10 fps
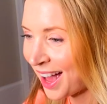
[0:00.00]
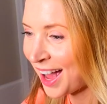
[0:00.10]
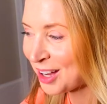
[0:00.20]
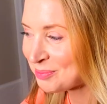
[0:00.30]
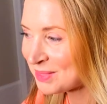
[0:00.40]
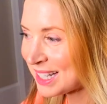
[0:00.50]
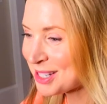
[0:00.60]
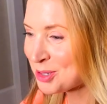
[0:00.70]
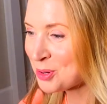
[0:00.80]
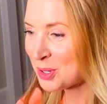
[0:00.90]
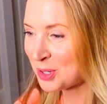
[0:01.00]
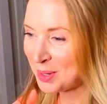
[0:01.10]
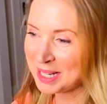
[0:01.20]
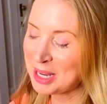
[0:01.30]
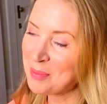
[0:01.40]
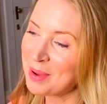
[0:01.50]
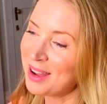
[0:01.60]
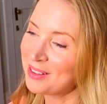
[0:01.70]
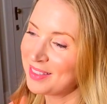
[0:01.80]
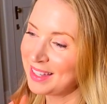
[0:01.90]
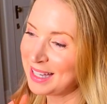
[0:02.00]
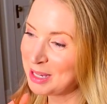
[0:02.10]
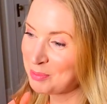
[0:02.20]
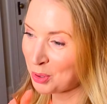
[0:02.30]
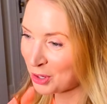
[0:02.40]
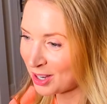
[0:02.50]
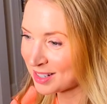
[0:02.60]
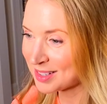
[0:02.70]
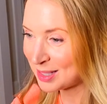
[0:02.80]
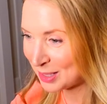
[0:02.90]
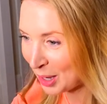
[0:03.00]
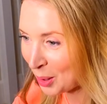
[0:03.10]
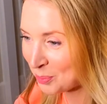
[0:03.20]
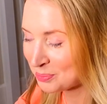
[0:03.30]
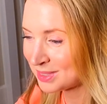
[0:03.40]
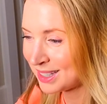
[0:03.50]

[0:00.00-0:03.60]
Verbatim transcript: um, let's talk quickly about the products that come